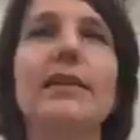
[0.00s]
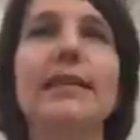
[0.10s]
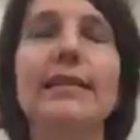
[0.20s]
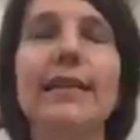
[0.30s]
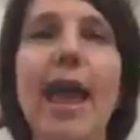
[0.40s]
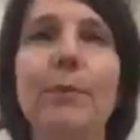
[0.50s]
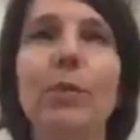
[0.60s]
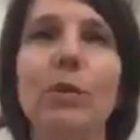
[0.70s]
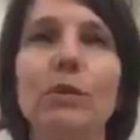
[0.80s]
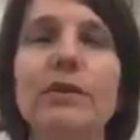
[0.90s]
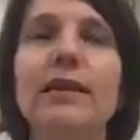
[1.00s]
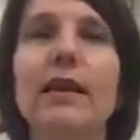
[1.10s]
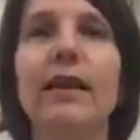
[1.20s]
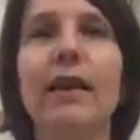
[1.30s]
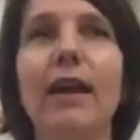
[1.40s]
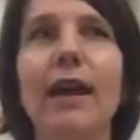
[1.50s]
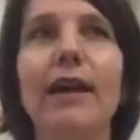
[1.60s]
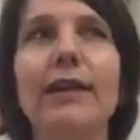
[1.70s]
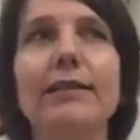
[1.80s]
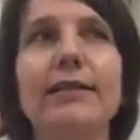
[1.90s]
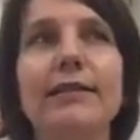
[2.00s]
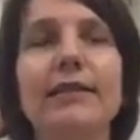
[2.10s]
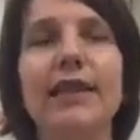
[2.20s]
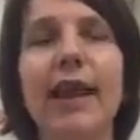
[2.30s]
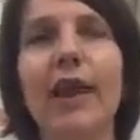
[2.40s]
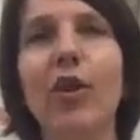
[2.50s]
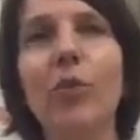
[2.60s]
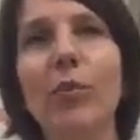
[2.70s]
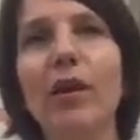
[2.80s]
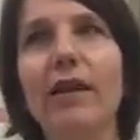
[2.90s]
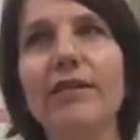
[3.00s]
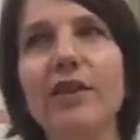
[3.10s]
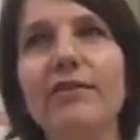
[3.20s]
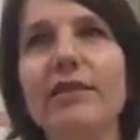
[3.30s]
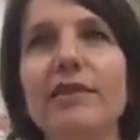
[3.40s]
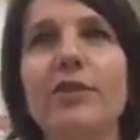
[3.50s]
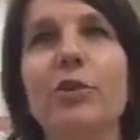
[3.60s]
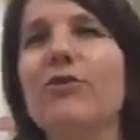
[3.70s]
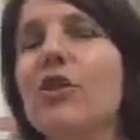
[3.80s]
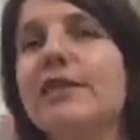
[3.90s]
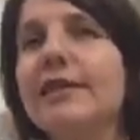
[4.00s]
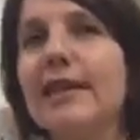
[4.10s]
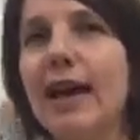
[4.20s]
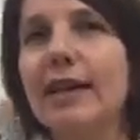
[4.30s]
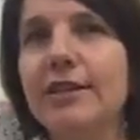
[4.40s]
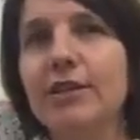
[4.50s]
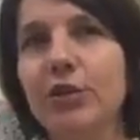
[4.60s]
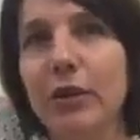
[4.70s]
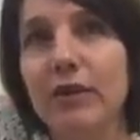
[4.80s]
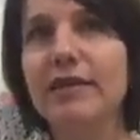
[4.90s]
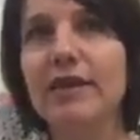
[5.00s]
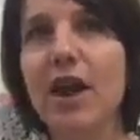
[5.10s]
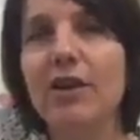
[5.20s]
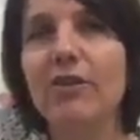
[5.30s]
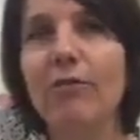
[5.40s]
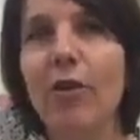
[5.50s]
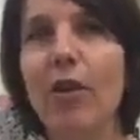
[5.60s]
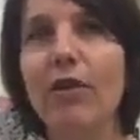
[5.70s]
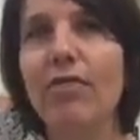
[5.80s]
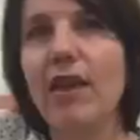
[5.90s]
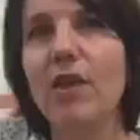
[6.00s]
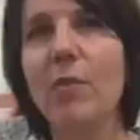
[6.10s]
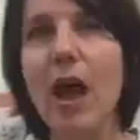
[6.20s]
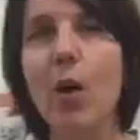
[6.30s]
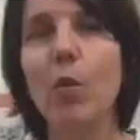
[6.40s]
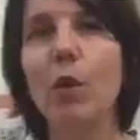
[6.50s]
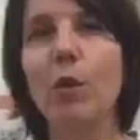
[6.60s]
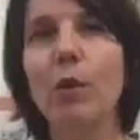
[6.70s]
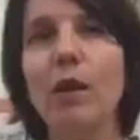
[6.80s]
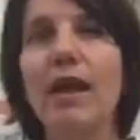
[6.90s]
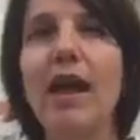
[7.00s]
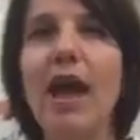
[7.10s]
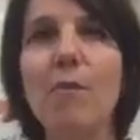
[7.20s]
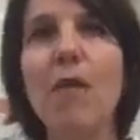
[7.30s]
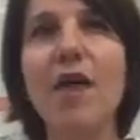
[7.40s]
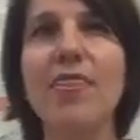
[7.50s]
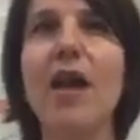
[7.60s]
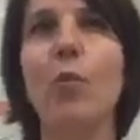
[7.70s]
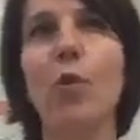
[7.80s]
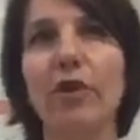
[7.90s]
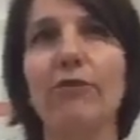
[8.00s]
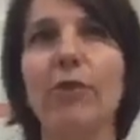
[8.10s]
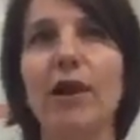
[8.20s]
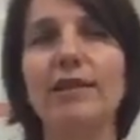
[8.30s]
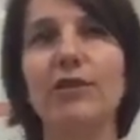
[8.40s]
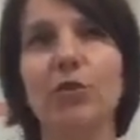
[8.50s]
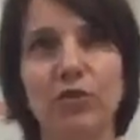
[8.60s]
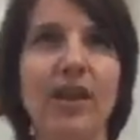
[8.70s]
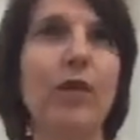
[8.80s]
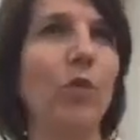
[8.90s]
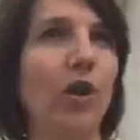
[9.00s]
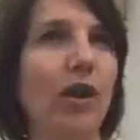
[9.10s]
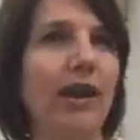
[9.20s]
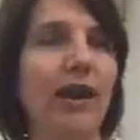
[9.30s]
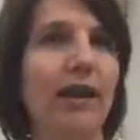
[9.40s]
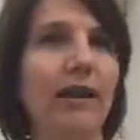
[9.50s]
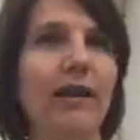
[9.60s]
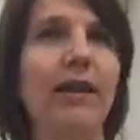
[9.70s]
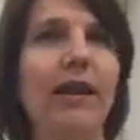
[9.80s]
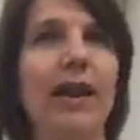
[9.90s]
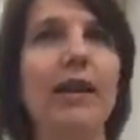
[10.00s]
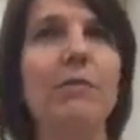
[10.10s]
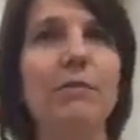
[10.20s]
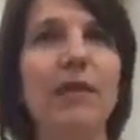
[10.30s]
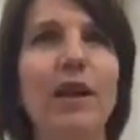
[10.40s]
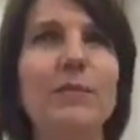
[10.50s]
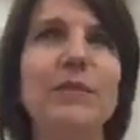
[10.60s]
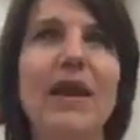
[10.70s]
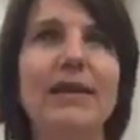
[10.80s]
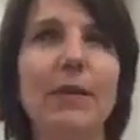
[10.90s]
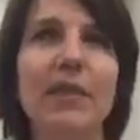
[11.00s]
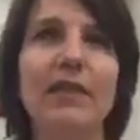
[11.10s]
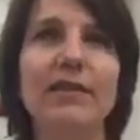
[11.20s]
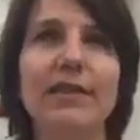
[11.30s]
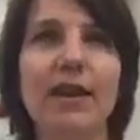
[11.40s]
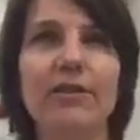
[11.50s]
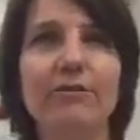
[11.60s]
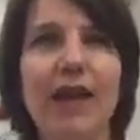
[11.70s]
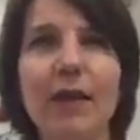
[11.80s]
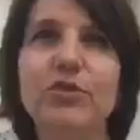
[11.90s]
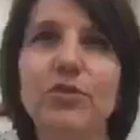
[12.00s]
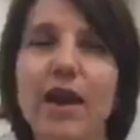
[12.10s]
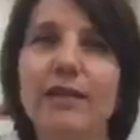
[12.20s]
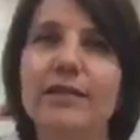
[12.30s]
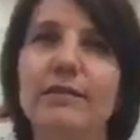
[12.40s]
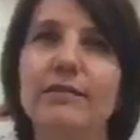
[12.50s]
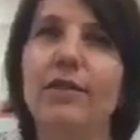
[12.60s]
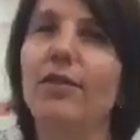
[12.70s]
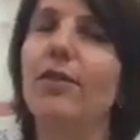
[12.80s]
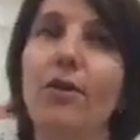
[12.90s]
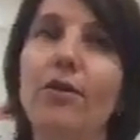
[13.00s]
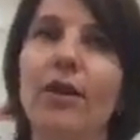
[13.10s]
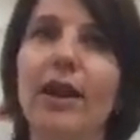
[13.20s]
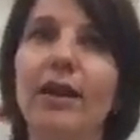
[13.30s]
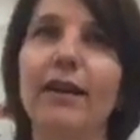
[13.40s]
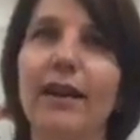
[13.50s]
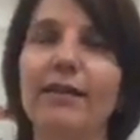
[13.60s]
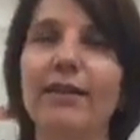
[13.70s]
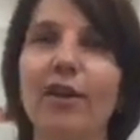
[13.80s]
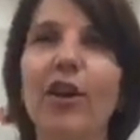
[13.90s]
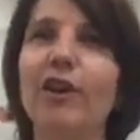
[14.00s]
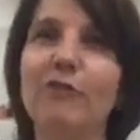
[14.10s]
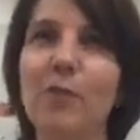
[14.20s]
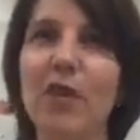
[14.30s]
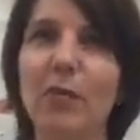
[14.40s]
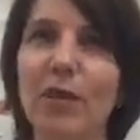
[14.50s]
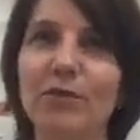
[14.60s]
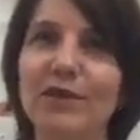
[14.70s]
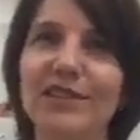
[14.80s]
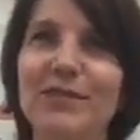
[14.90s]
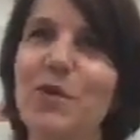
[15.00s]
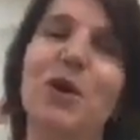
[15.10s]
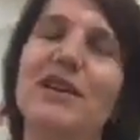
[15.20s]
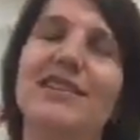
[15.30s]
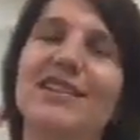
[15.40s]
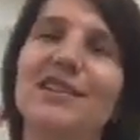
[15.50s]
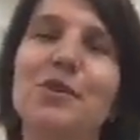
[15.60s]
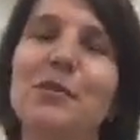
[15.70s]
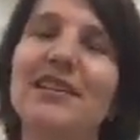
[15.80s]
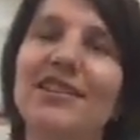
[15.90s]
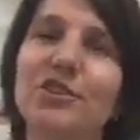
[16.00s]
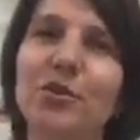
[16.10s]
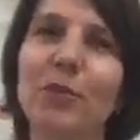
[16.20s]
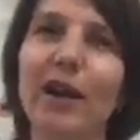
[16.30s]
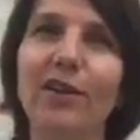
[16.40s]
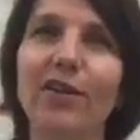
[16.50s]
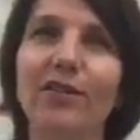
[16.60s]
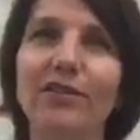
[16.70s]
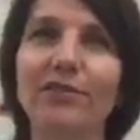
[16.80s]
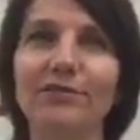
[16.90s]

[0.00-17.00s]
these examples is to help services who have not started doing this kind of work think about, well, how might that work for us? Could that work here? And it helps make something that's kind of abstract concrete, and learning from other people's experiences is always such a good way to learn.